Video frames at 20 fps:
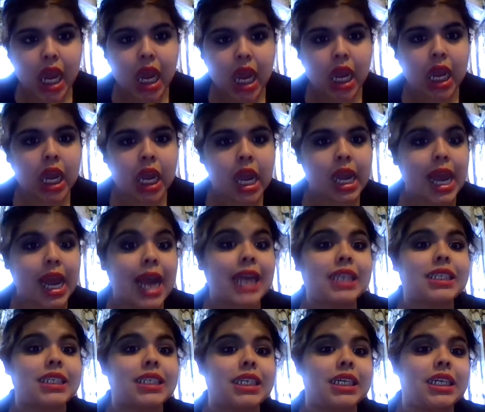and
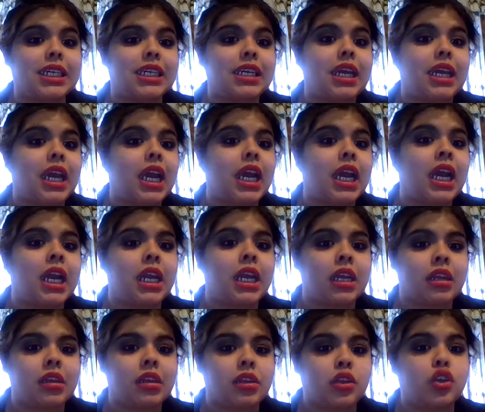Ashley, it
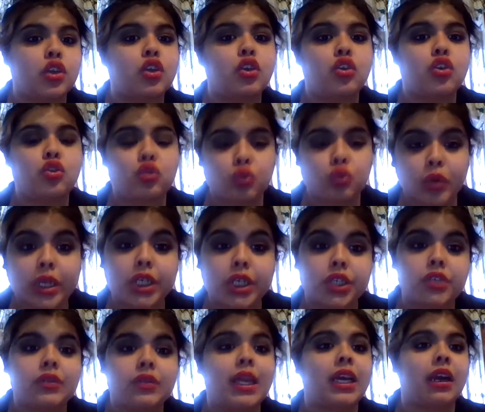is
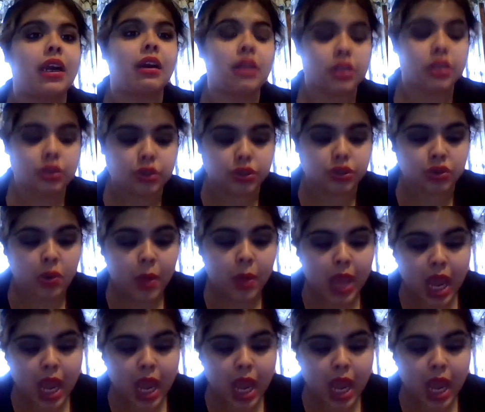22, like how I told you.